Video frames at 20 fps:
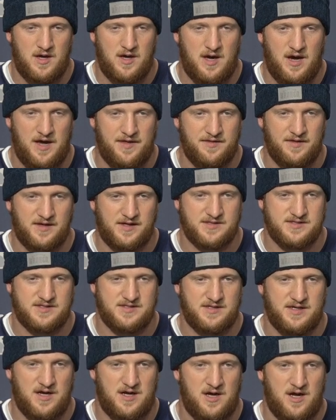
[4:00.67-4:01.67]
I think
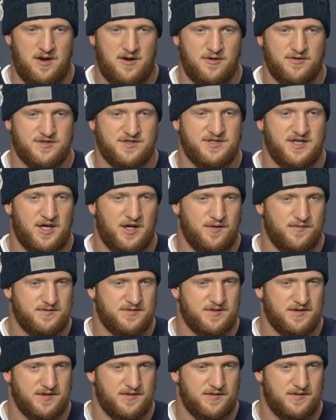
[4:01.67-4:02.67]
it's on
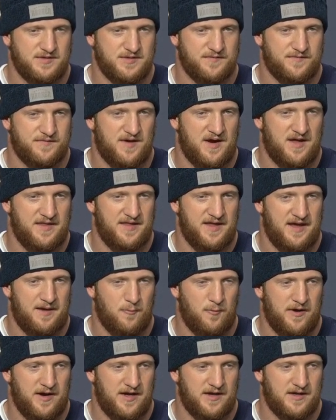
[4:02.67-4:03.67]
ourselves to find that
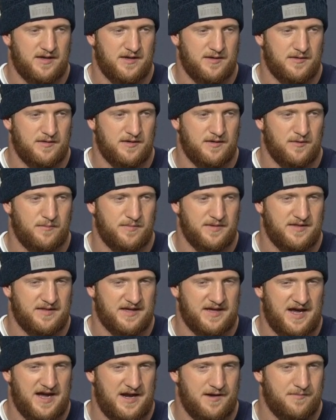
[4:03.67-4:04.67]
way to, you know, be the
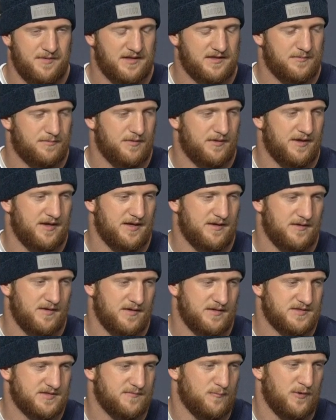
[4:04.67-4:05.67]
guy to make the play
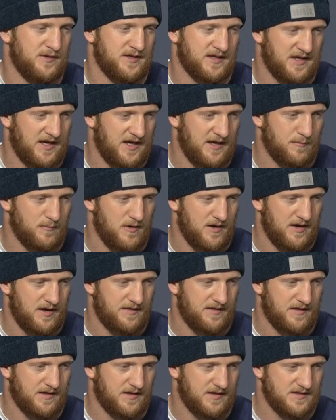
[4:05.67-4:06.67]
to win the game, right? I
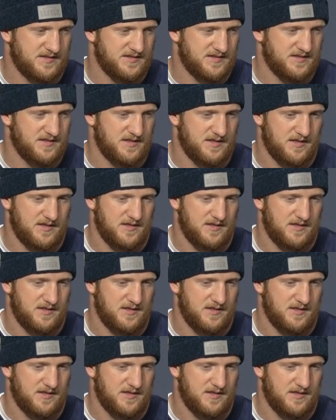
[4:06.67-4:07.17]
think it's